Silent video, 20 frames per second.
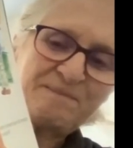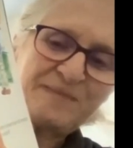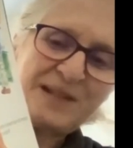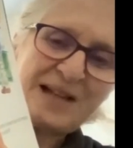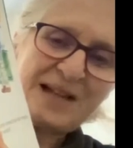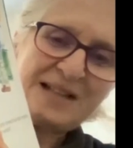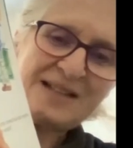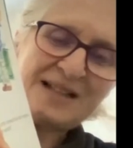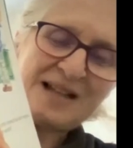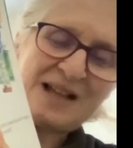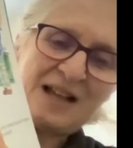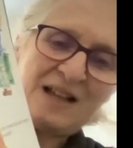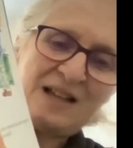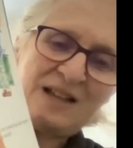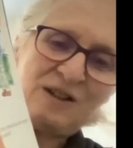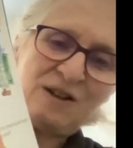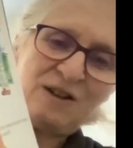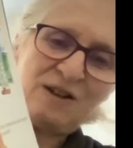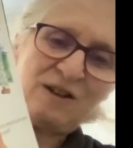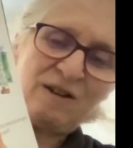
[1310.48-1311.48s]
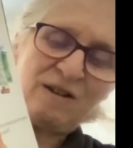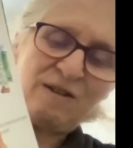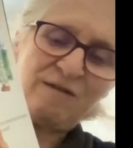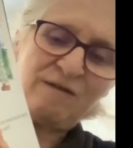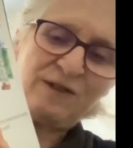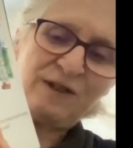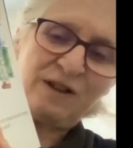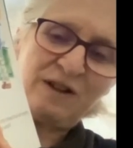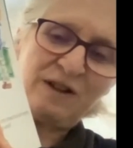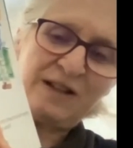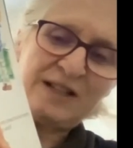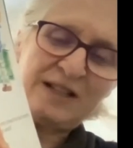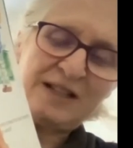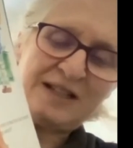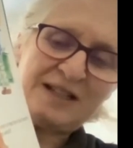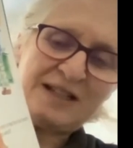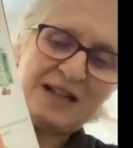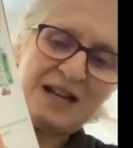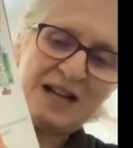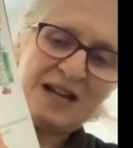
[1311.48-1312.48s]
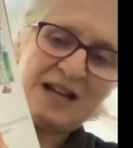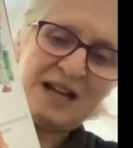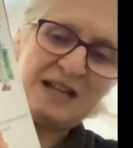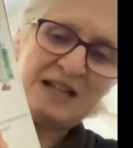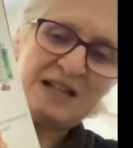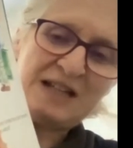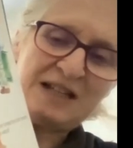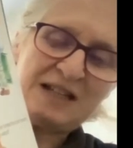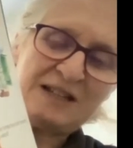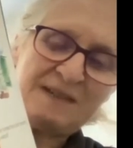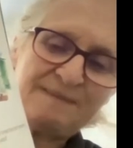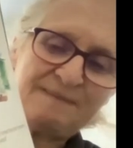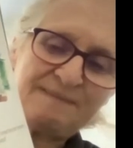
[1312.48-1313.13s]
That's a lot of lollies to eat.